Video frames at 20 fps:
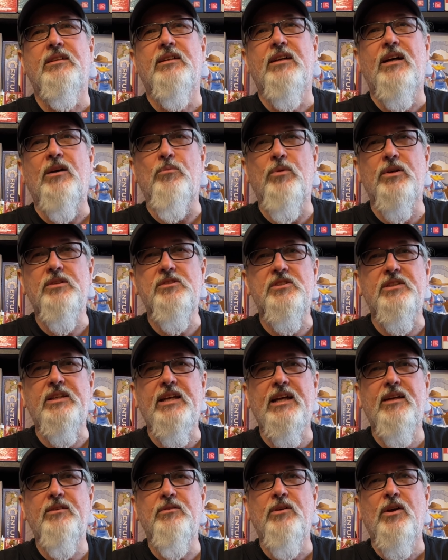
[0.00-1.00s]
And once
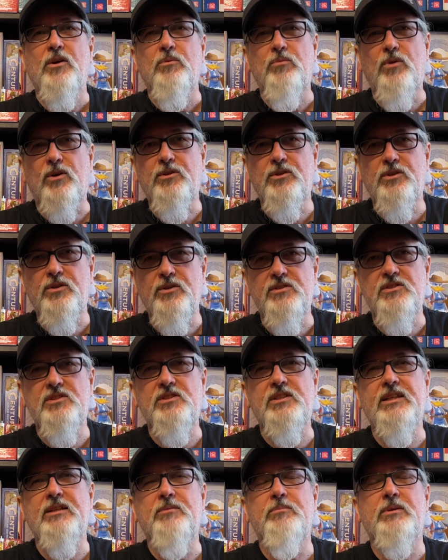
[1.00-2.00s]
again, what could
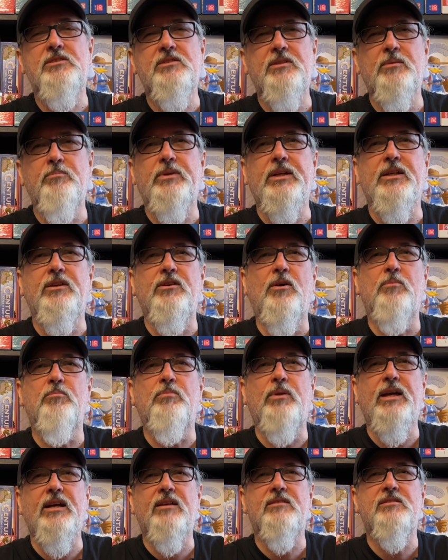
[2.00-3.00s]
seem as something
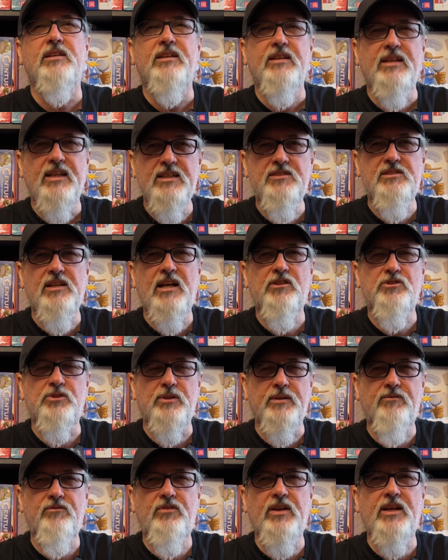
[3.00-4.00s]
complex is actually
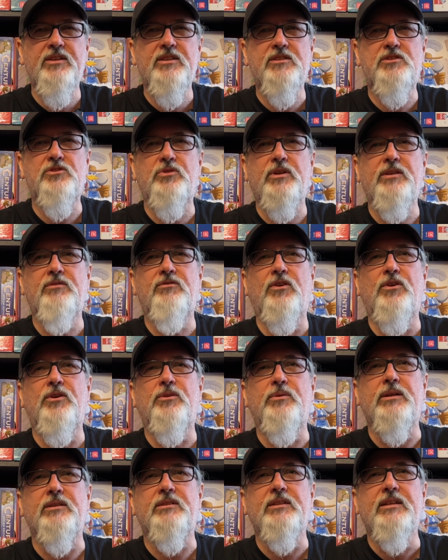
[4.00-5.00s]
very straightforward,